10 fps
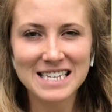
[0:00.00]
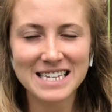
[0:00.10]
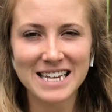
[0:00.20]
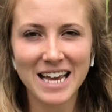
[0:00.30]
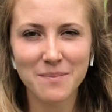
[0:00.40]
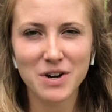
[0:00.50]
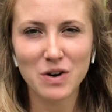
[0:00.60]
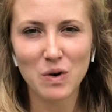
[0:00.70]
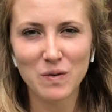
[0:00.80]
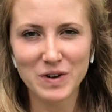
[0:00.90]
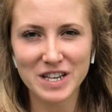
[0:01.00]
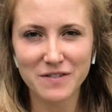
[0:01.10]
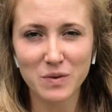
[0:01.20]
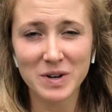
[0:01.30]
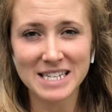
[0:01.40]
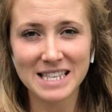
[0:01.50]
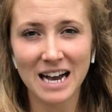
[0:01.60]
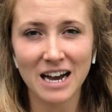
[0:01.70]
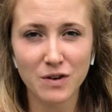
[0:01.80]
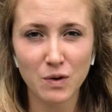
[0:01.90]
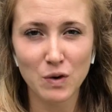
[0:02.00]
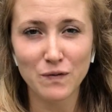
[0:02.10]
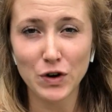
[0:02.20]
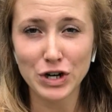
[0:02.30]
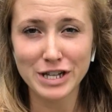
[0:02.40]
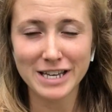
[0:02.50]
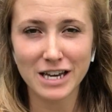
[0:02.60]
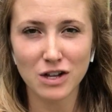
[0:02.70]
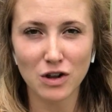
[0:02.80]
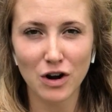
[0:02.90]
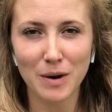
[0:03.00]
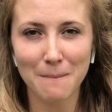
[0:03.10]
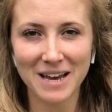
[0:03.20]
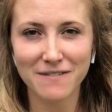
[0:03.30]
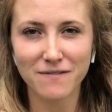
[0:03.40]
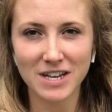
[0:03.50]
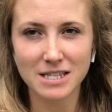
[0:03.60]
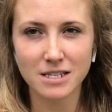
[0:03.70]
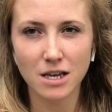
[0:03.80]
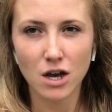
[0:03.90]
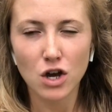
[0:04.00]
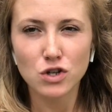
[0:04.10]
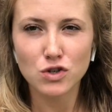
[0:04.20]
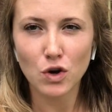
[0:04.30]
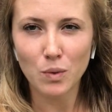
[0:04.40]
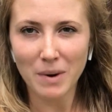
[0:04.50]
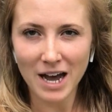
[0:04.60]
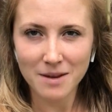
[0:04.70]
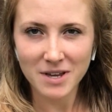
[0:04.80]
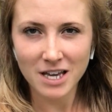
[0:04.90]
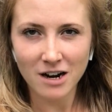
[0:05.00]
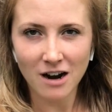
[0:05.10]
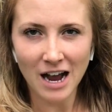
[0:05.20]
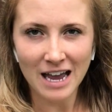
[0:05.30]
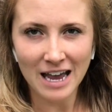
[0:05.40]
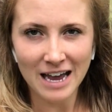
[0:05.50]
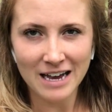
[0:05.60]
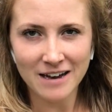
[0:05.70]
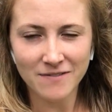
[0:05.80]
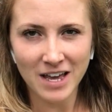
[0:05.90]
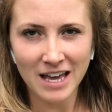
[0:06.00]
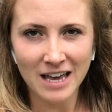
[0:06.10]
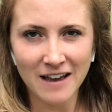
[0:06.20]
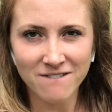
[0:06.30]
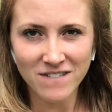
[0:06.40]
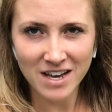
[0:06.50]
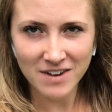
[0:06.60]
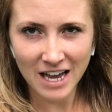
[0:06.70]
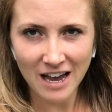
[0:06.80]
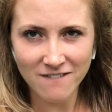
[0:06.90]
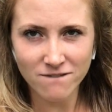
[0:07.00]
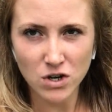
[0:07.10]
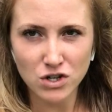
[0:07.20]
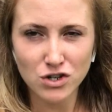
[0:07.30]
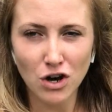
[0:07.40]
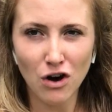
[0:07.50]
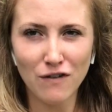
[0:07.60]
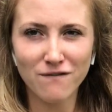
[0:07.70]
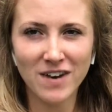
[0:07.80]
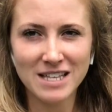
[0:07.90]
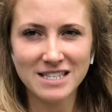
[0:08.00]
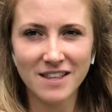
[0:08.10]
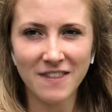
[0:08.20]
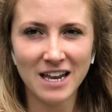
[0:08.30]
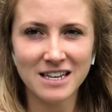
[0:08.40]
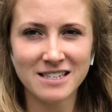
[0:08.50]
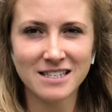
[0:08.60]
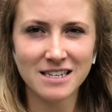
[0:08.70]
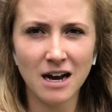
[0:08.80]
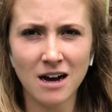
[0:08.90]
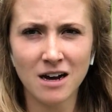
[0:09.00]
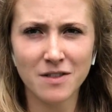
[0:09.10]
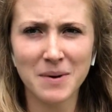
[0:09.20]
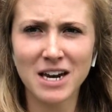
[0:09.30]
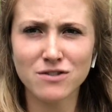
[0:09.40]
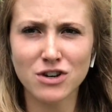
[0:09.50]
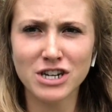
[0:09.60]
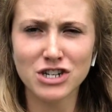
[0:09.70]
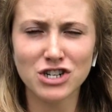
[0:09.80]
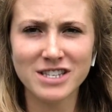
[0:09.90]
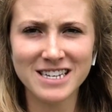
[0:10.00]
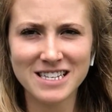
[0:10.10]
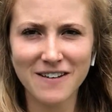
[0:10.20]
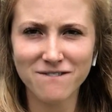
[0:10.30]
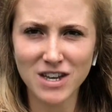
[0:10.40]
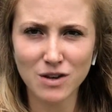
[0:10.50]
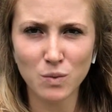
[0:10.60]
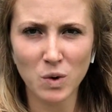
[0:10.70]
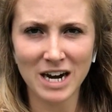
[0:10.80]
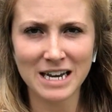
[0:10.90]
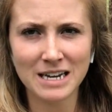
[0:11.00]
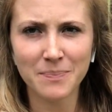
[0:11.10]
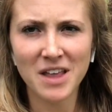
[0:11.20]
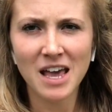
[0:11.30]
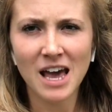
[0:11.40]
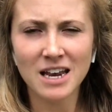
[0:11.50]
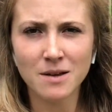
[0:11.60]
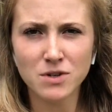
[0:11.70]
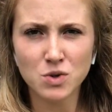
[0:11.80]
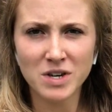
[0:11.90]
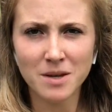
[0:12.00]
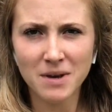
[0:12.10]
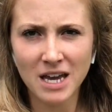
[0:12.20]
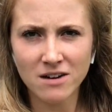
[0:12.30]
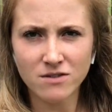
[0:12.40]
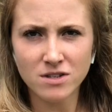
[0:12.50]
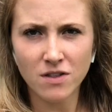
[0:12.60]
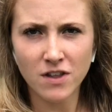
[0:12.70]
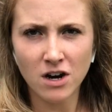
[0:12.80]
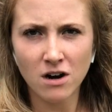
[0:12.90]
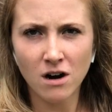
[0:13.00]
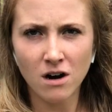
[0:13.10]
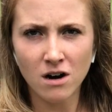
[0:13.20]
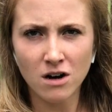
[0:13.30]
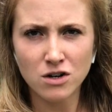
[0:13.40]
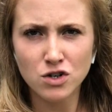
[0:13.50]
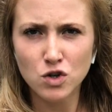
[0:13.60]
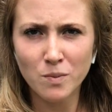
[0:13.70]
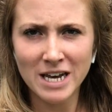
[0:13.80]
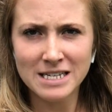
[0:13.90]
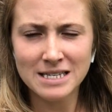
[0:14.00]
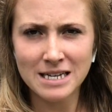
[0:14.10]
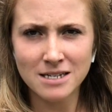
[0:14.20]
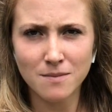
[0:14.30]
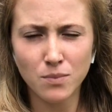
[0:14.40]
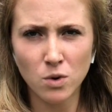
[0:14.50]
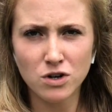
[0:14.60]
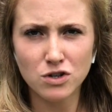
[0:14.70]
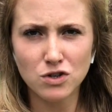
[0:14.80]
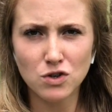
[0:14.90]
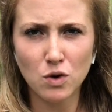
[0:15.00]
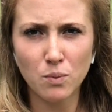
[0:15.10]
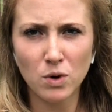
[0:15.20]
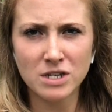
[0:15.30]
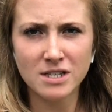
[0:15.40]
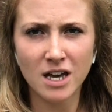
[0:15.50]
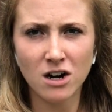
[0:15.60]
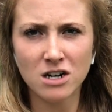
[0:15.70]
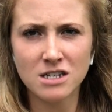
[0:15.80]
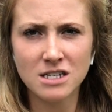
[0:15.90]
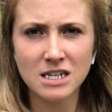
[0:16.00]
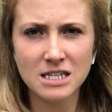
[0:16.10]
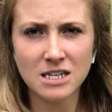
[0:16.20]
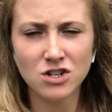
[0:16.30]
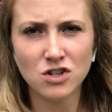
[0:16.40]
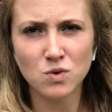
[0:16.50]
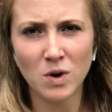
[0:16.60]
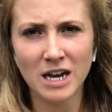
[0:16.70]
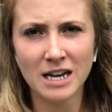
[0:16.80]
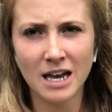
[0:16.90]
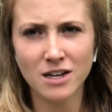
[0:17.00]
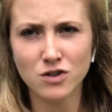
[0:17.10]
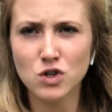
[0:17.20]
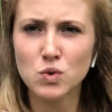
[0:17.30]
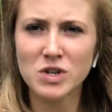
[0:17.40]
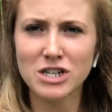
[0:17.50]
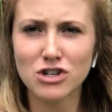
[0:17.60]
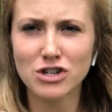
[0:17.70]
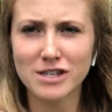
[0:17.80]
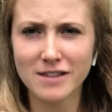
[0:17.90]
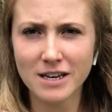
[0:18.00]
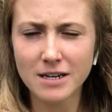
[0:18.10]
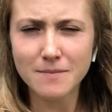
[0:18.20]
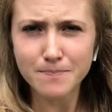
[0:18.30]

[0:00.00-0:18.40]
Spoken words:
Today I'm going to go over the different ways that I grow vertically along my fence. So behind me here I have a 5.5 foot tall fence that is, the panels are each 6 feet wide, and in between the panels there are 2x6 boards, so boards that are 6 inches wide and 2 inches thick.